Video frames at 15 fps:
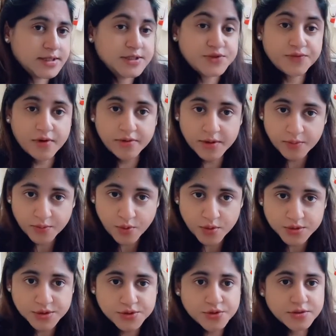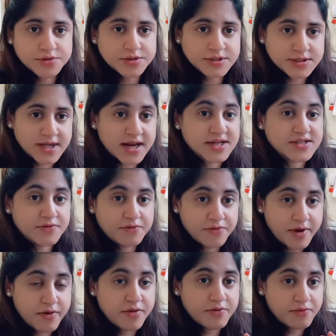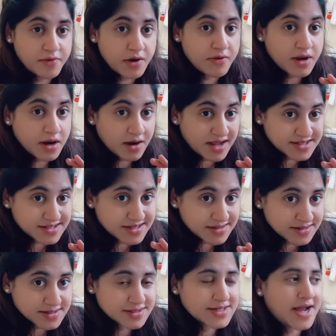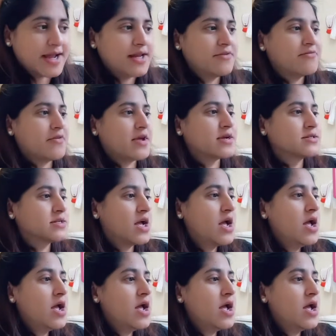It's very important to understand. It's a very, very classical side effect.